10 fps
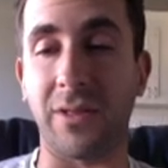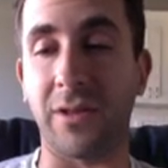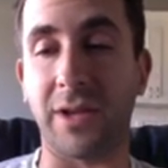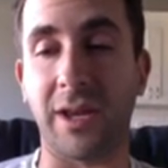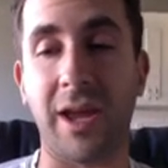and
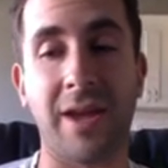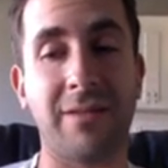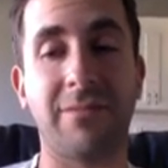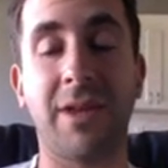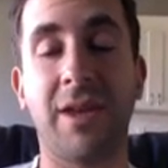looking at,
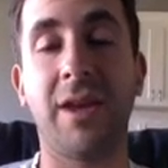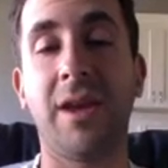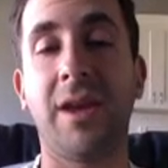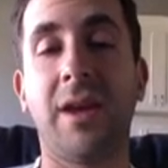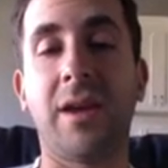
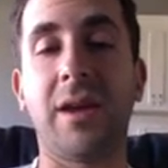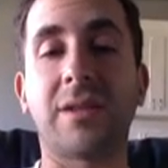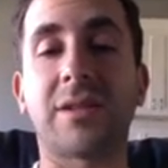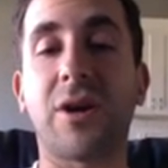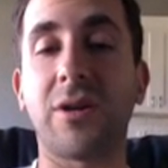
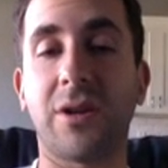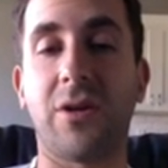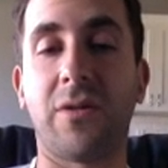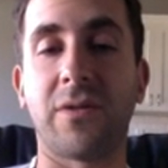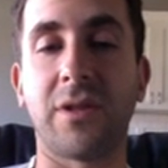it's hard to
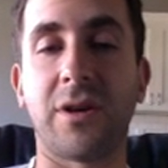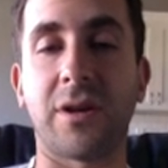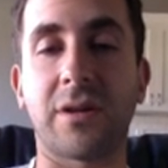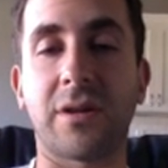overlook.